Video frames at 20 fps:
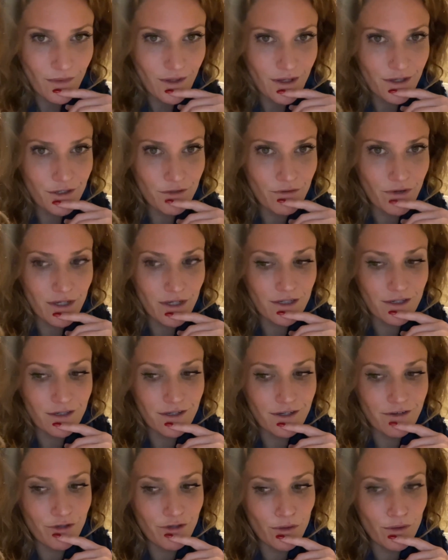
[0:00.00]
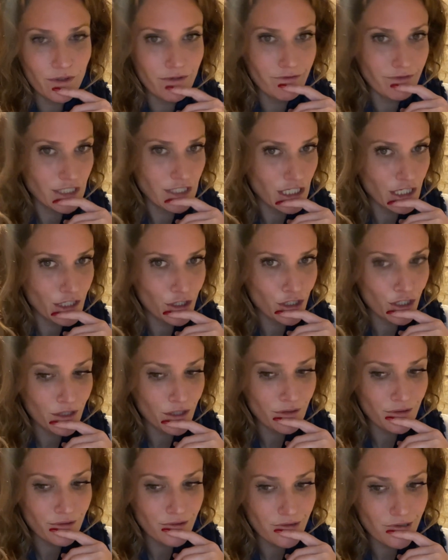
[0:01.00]
You got a few
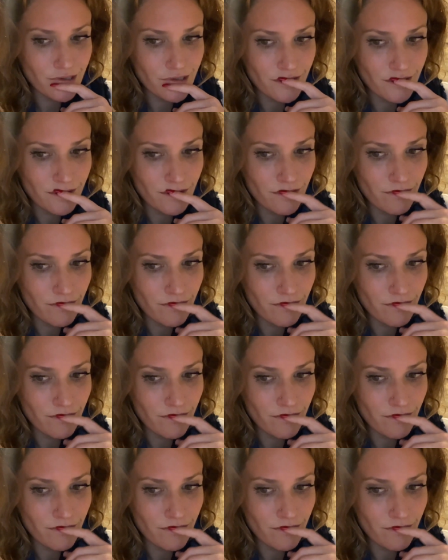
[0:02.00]
invitations.